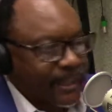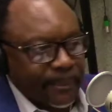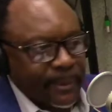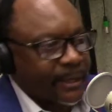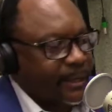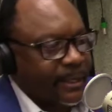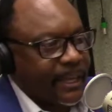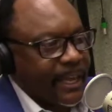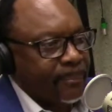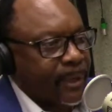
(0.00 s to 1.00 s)
It
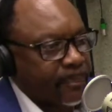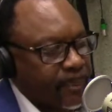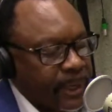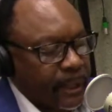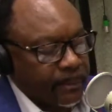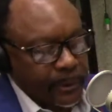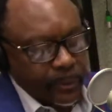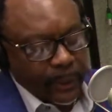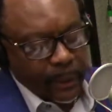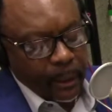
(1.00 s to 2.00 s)
can't be a break in
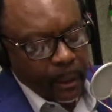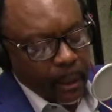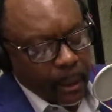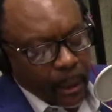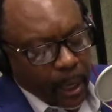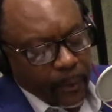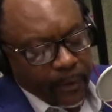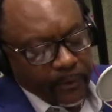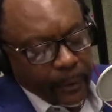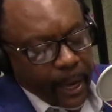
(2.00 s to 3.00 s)
between.
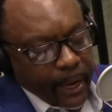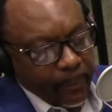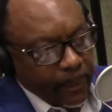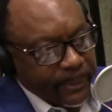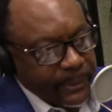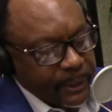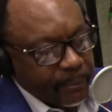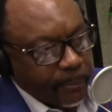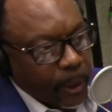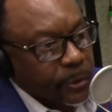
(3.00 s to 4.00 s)
However, I represent
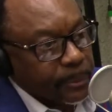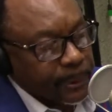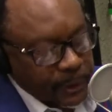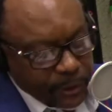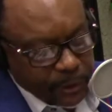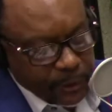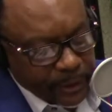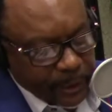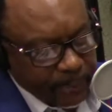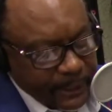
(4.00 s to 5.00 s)
multiple
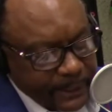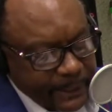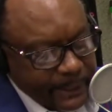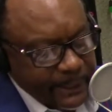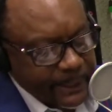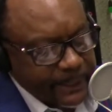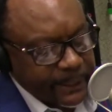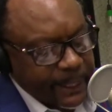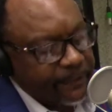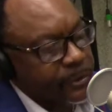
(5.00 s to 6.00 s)
insurance companies, 66
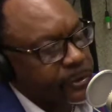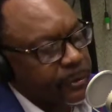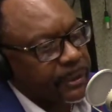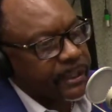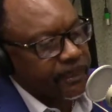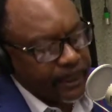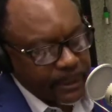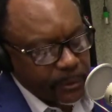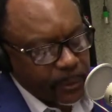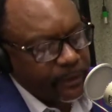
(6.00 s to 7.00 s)
life insurance
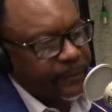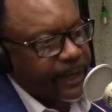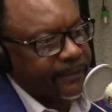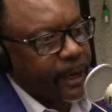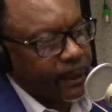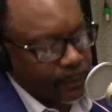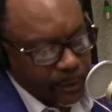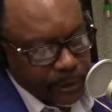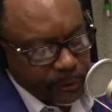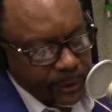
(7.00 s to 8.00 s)
companies, 25 auto
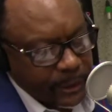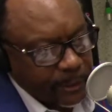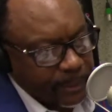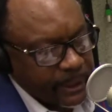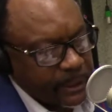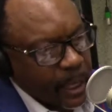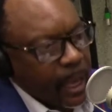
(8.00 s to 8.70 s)
insurance companies.